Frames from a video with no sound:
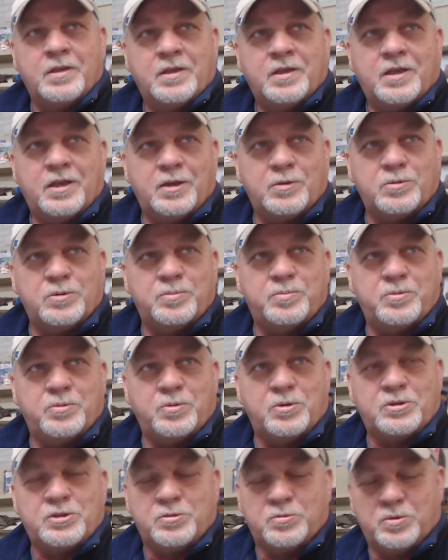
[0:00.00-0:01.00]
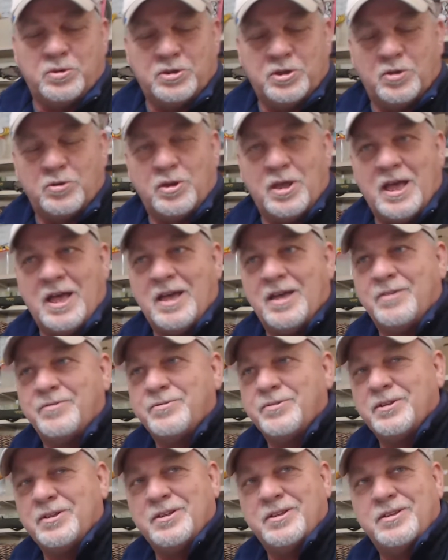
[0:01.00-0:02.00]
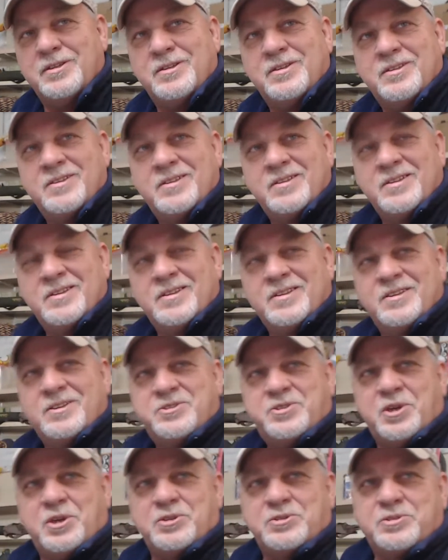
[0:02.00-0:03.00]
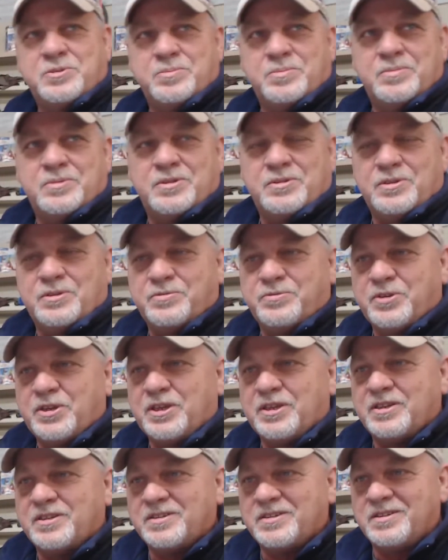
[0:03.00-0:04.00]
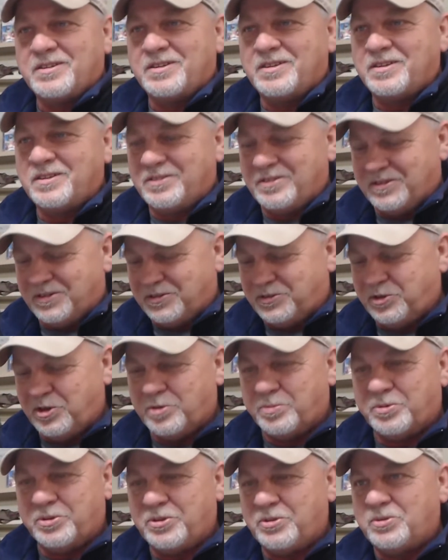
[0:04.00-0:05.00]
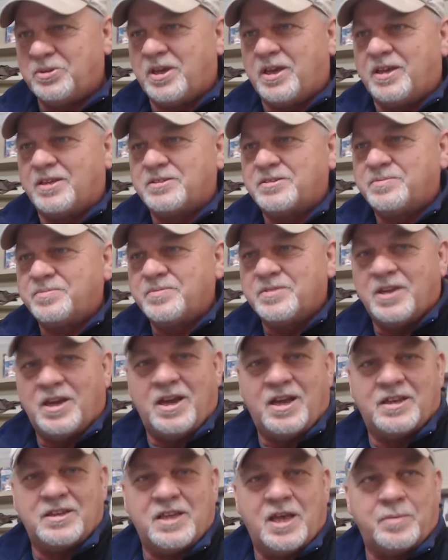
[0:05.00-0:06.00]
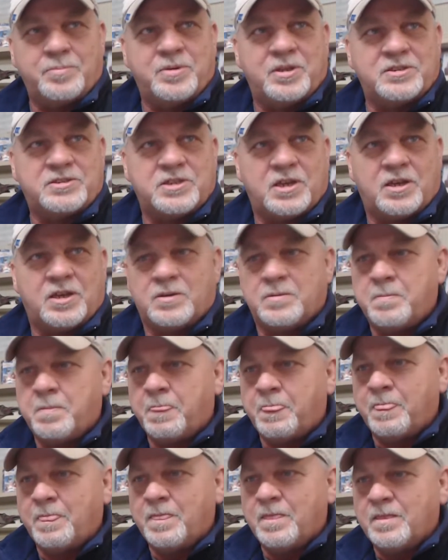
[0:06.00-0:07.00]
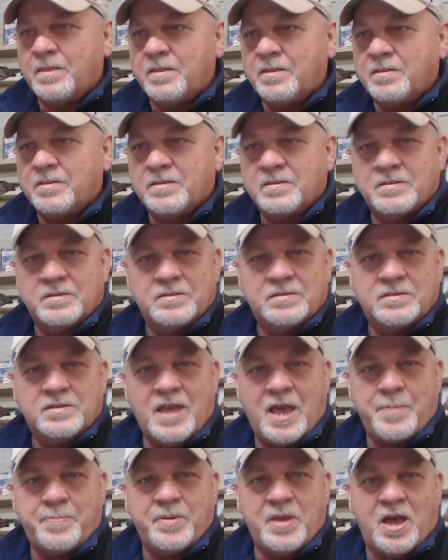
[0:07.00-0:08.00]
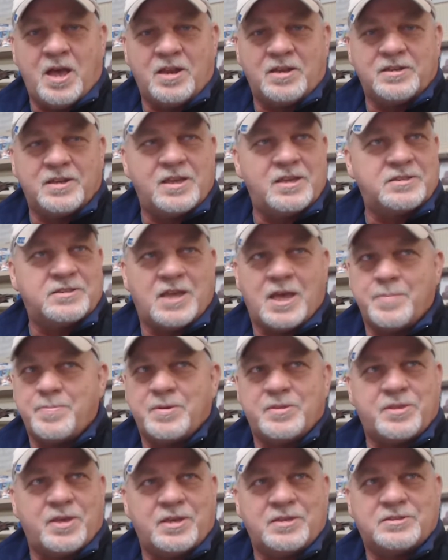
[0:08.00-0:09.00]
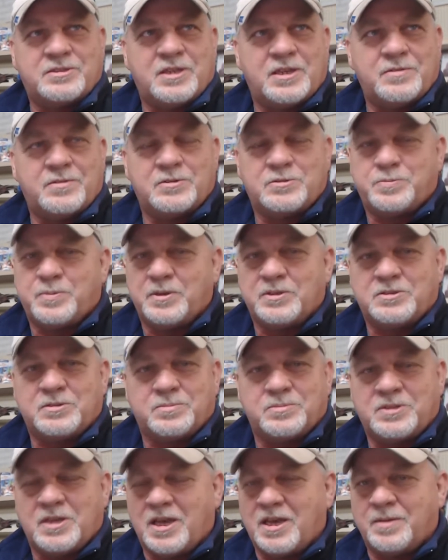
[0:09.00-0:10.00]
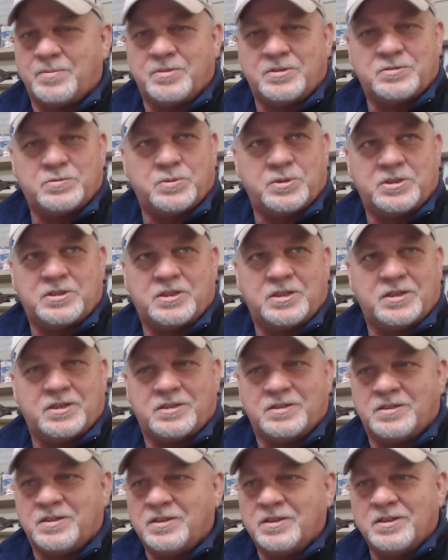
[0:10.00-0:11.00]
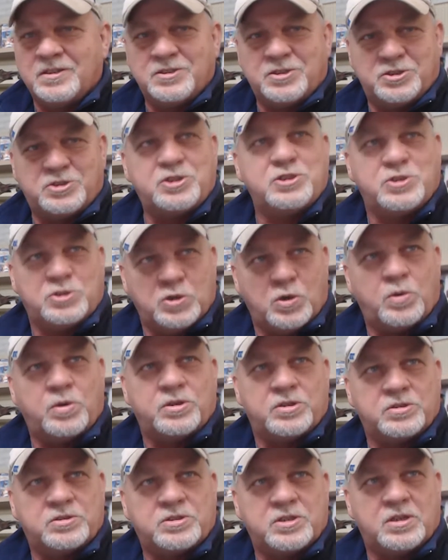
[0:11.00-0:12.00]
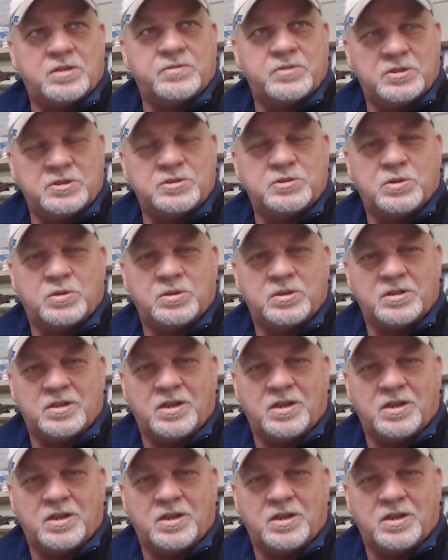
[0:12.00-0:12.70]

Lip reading: we'll go live, share some of the event, the trip with you guys. All right, God bless y'all. Happy holidays, happy Thanksgiving. Spend some time this weekend just enjoying yourself and enjoying